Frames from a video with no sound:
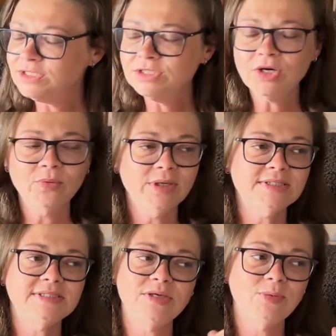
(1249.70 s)
so
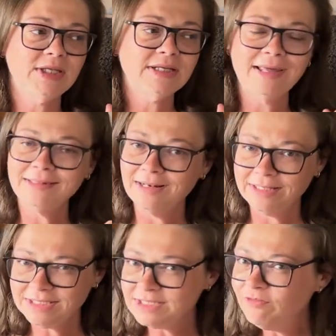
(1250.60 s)
easy with at
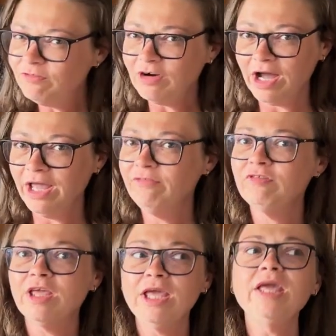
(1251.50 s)
least 5,
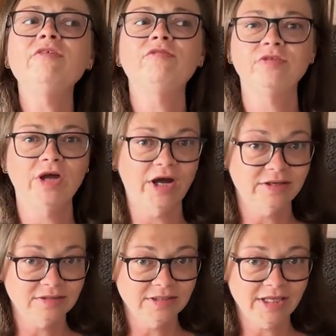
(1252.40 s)
if not
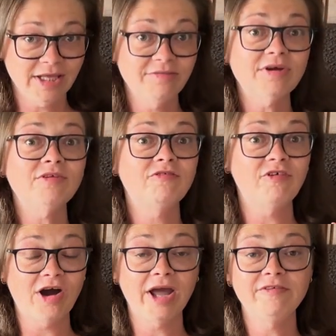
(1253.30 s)
even
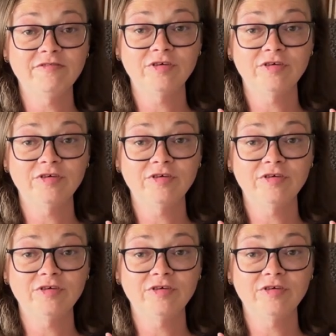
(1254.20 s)
5.5.